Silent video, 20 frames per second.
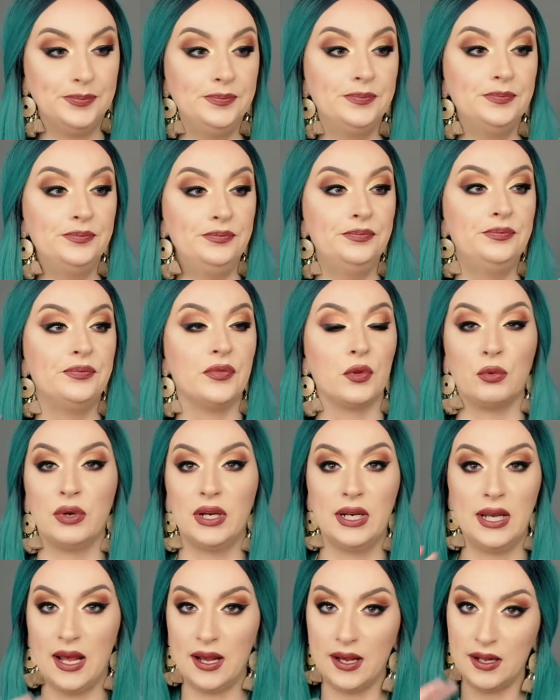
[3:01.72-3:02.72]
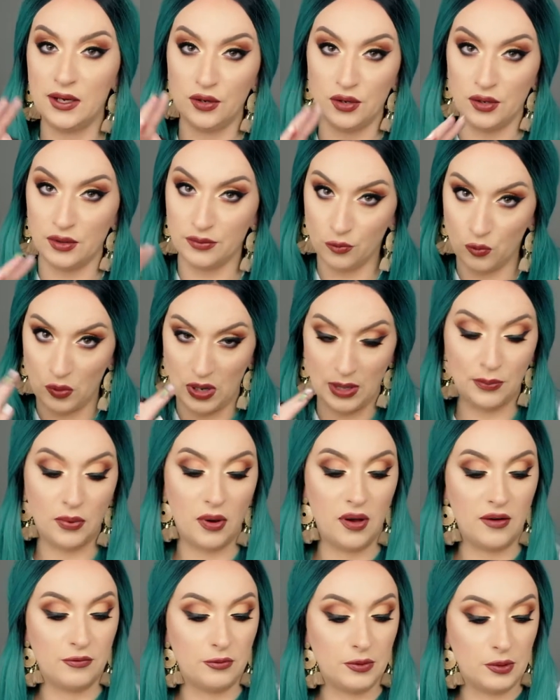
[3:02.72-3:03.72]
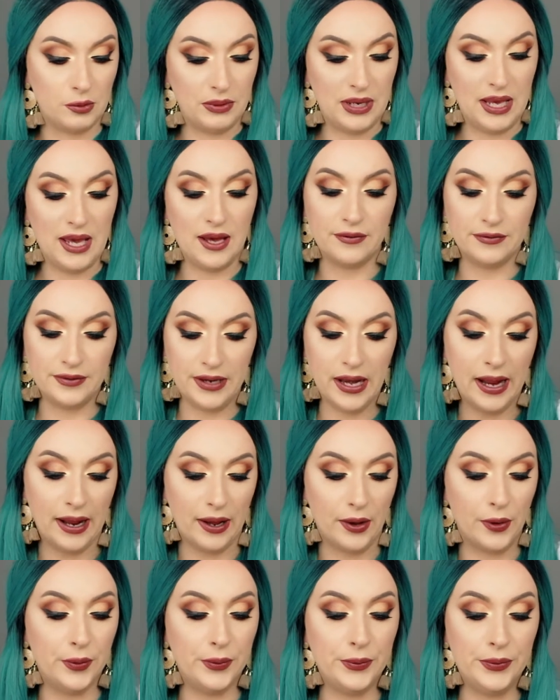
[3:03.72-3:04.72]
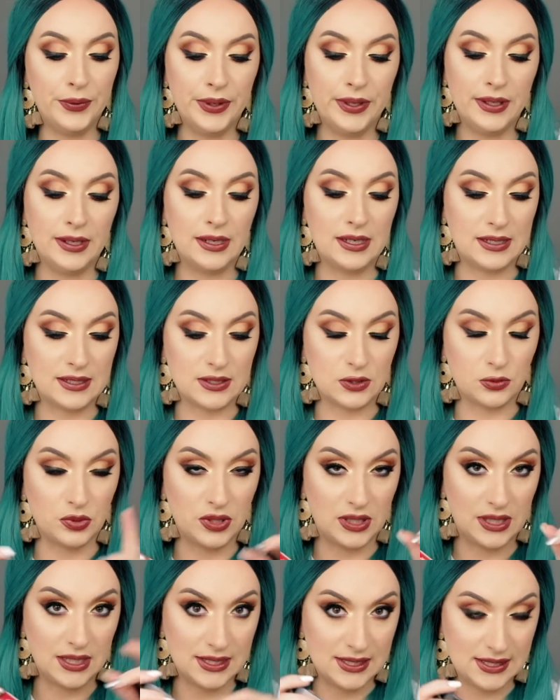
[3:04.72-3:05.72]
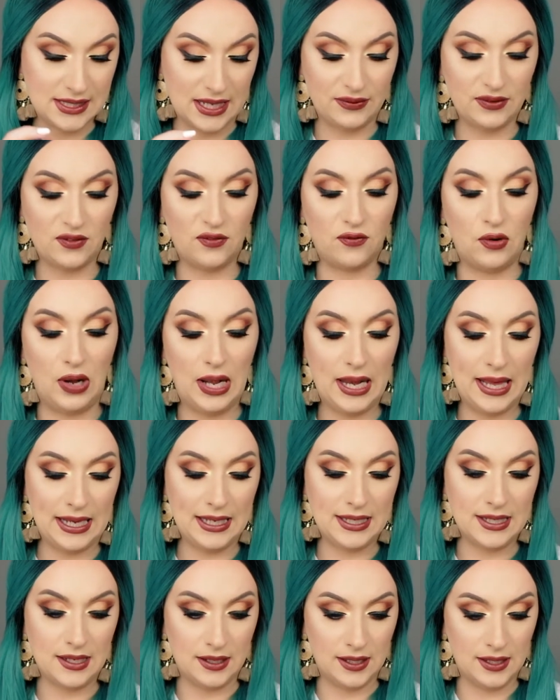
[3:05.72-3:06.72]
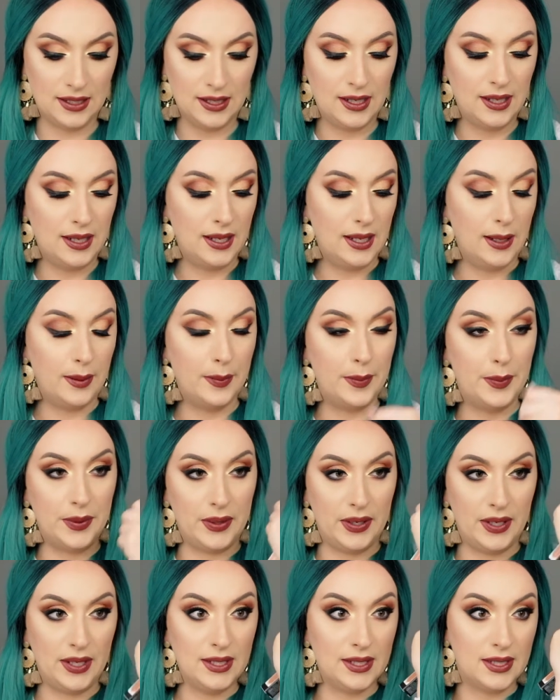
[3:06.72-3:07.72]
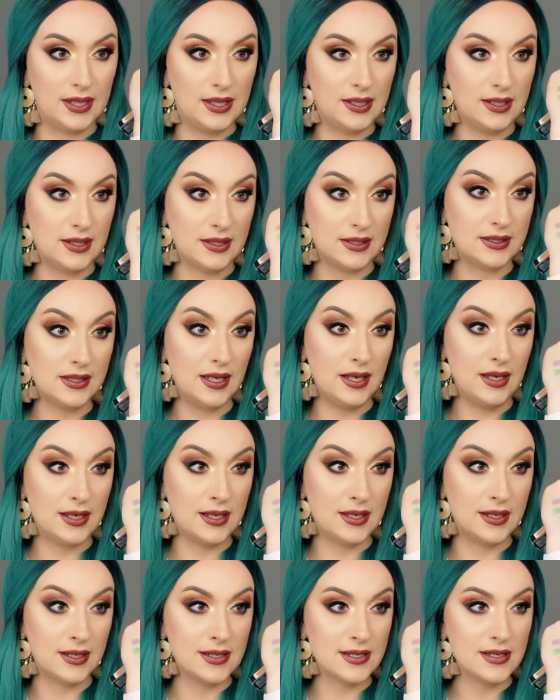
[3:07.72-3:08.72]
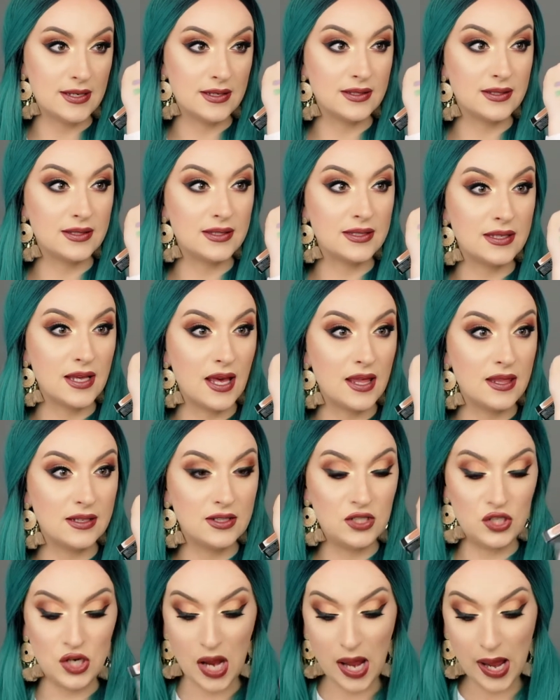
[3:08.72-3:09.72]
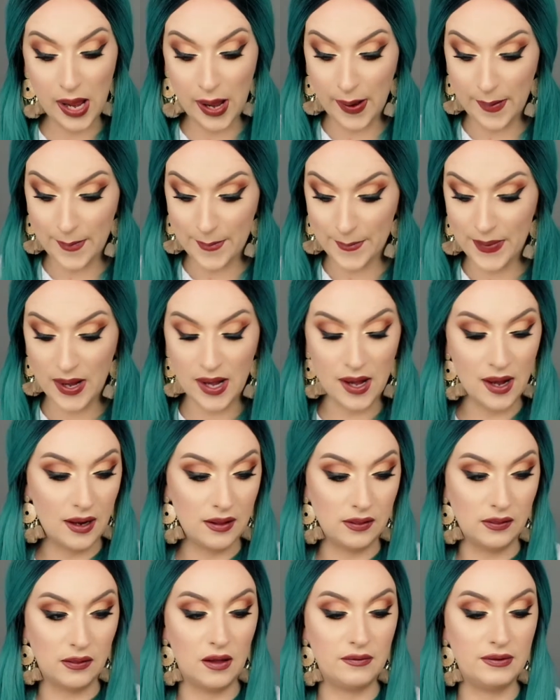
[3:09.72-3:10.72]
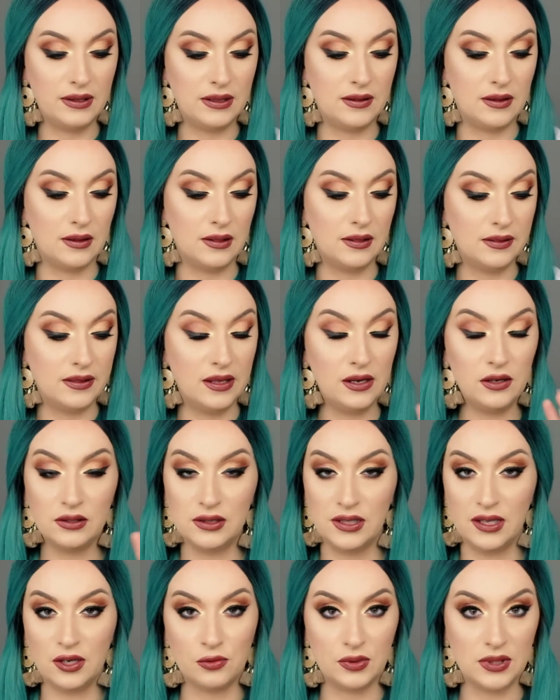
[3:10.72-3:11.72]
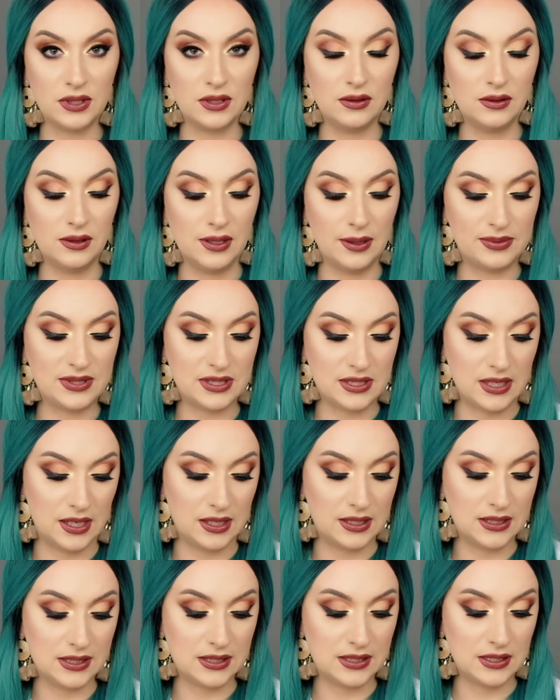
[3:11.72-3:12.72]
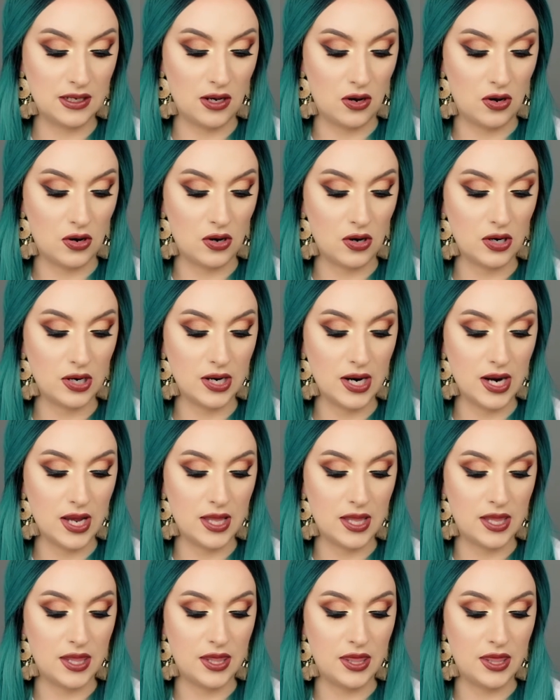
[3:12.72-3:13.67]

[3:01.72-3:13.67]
We're not gonna wipe off what we have now, because we're gonna save it for later. But this is the gem. I love it. Their liquid lipsticks are